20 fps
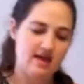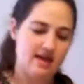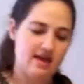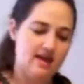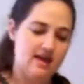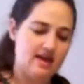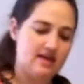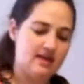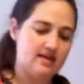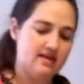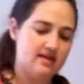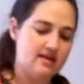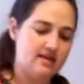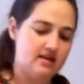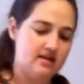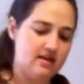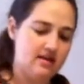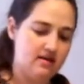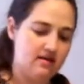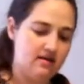
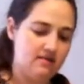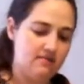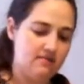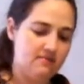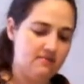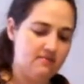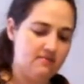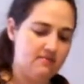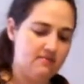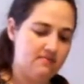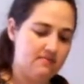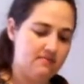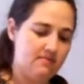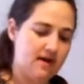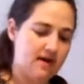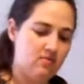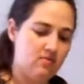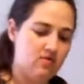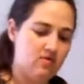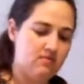and
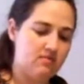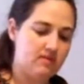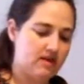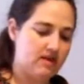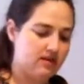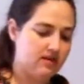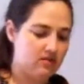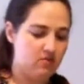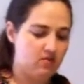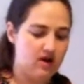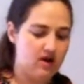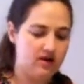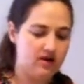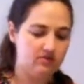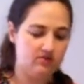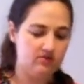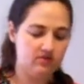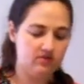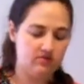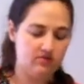I won't make you
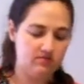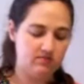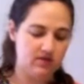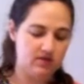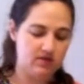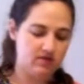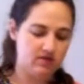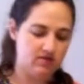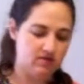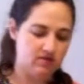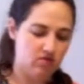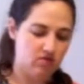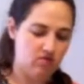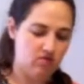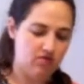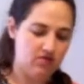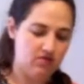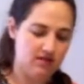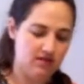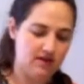watch me do the
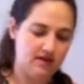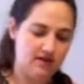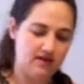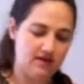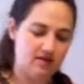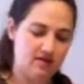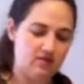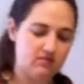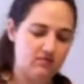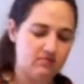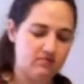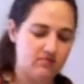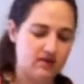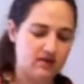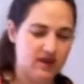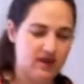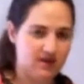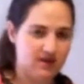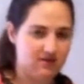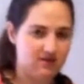whole thing. I'll
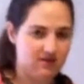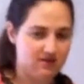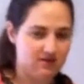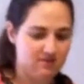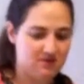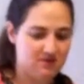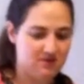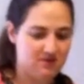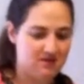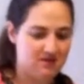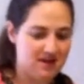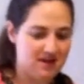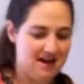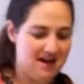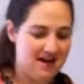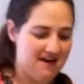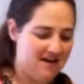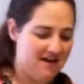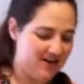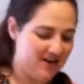cut this part
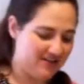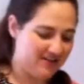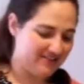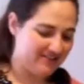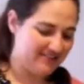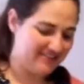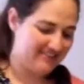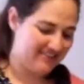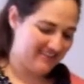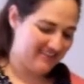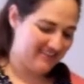out.